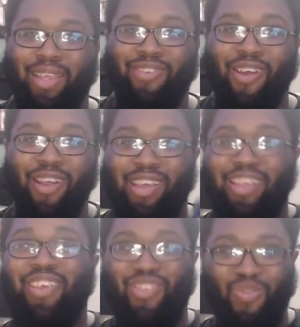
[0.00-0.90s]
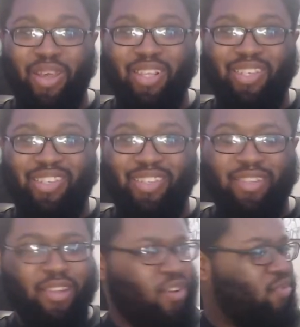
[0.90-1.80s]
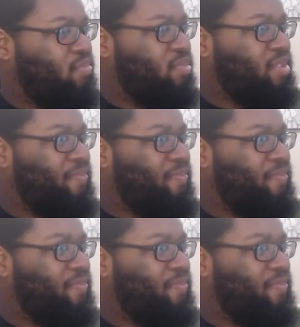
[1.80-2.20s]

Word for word: Sorry, the Switch. Oh, what